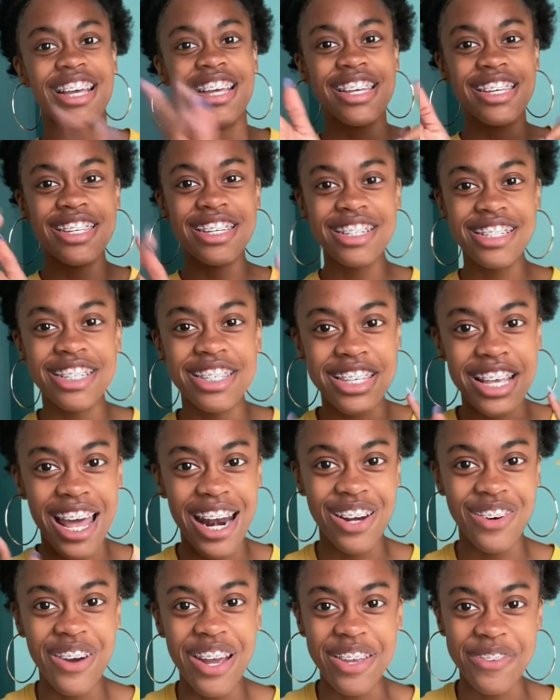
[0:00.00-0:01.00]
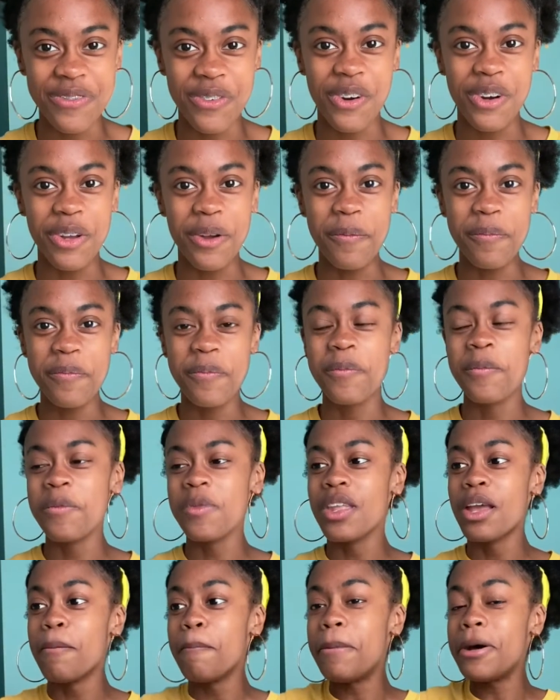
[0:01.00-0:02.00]
You just gotta wait for them.
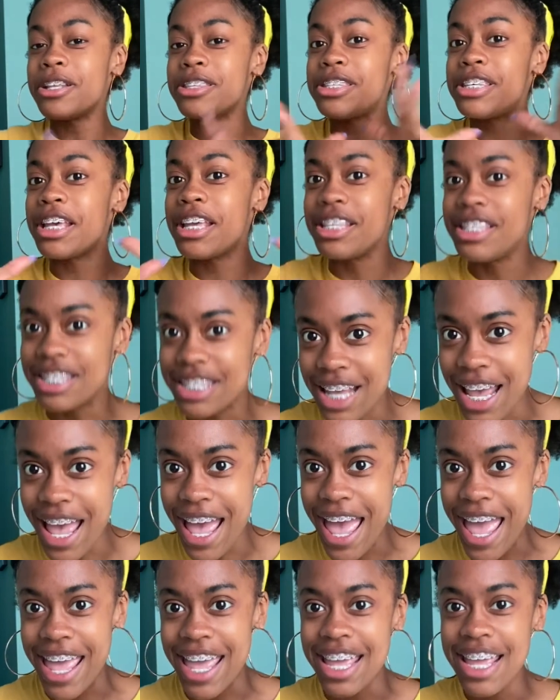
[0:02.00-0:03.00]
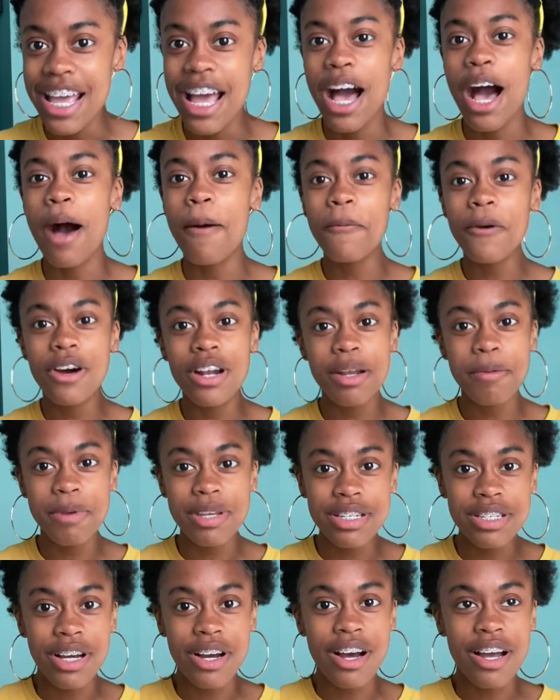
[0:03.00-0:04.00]
But today I'm gonna
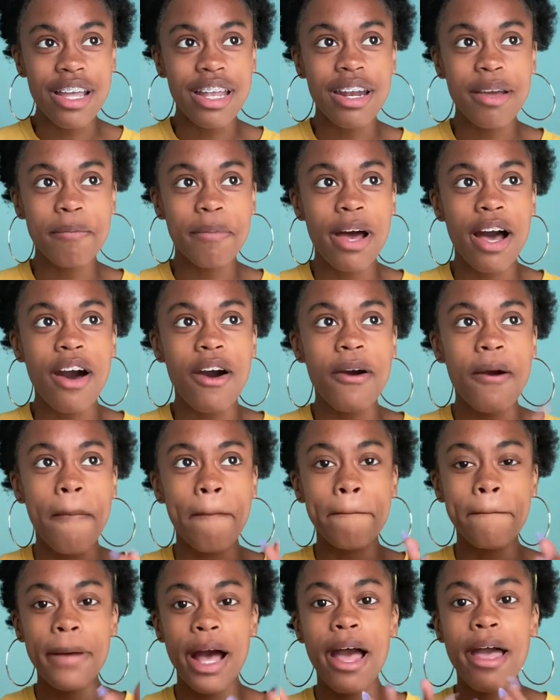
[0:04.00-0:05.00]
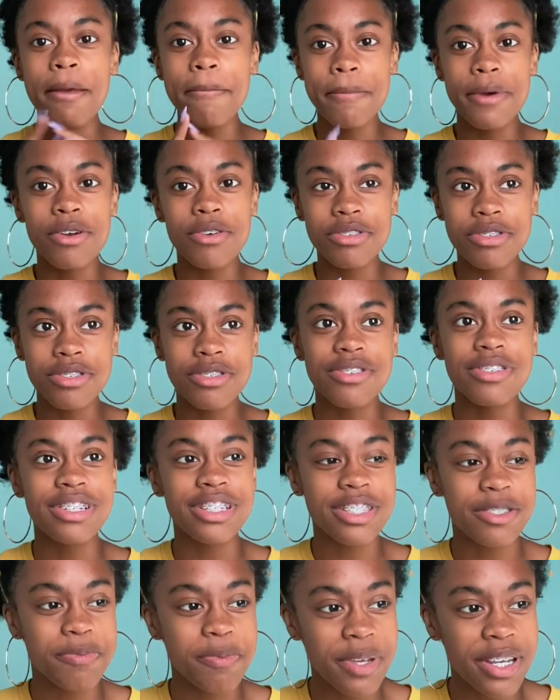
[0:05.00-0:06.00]
be talking about my middle school
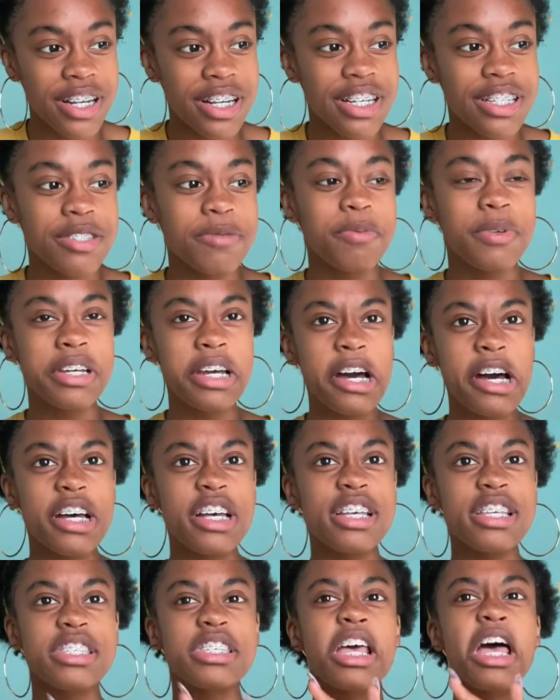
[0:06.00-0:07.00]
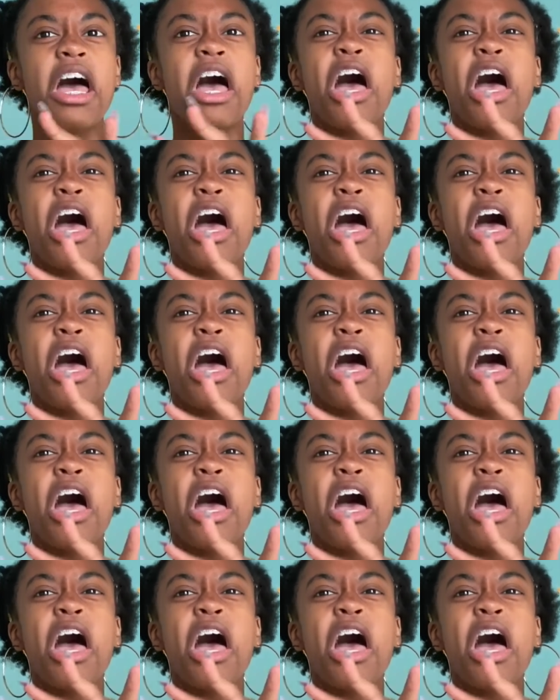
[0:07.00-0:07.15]
experience because